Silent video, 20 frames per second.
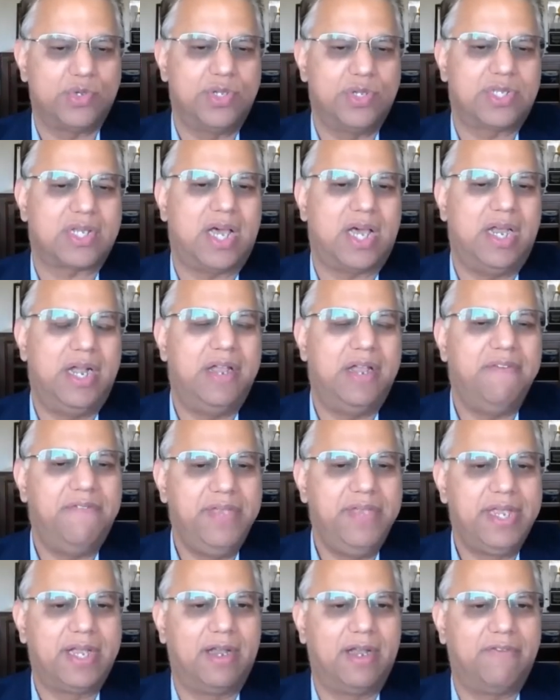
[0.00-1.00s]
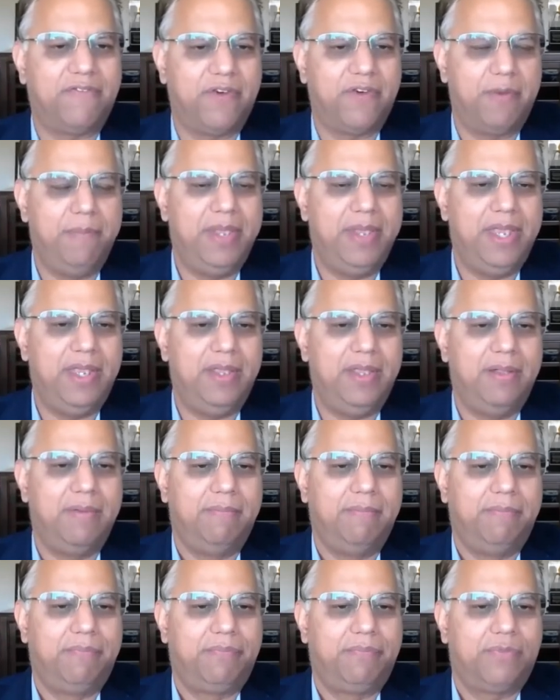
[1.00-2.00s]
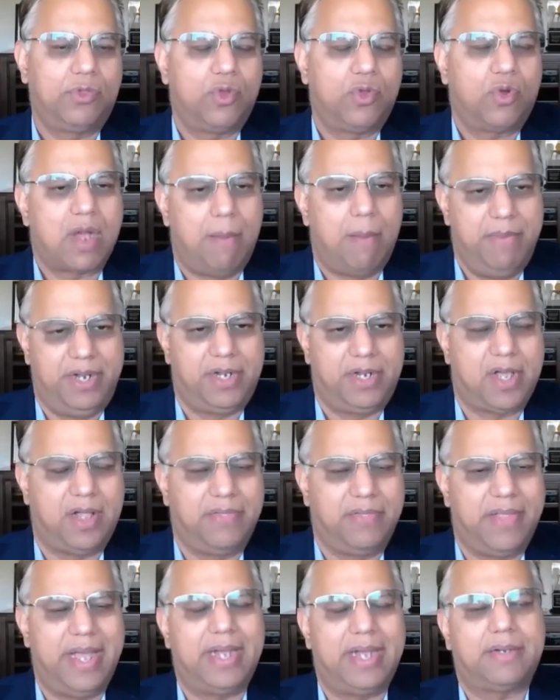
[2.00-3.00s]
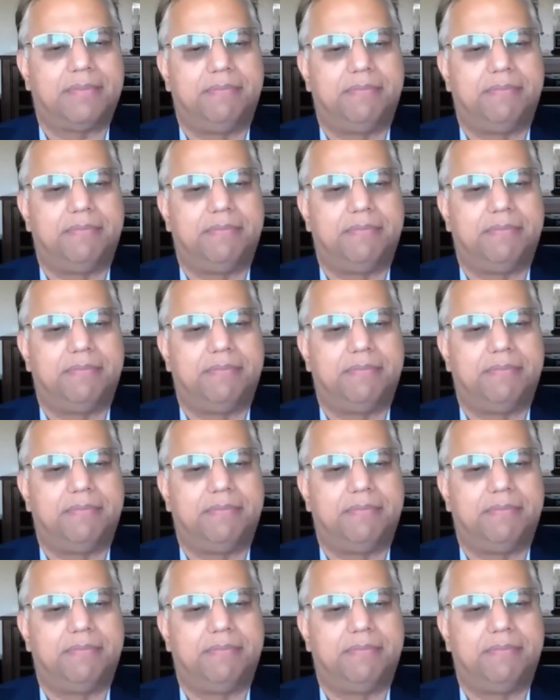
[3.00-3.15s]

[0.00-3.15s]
so it's very difficult for me to comment on that.